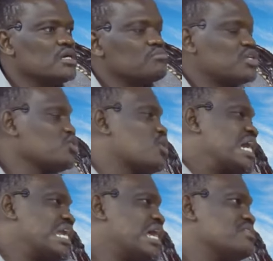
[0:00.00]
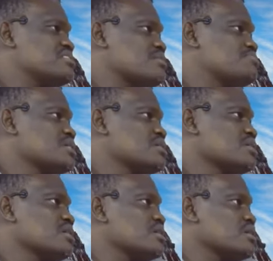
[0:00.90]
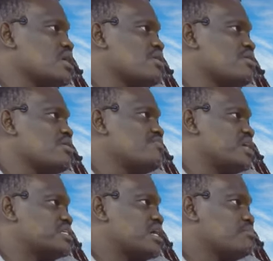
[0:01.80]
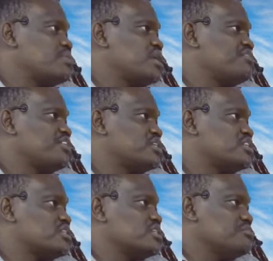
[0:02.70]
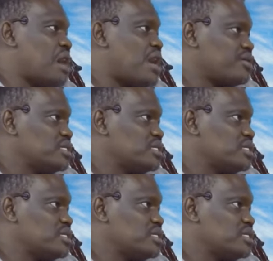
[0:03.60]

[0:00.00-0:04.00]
But you can learn something that can benefit in marriage.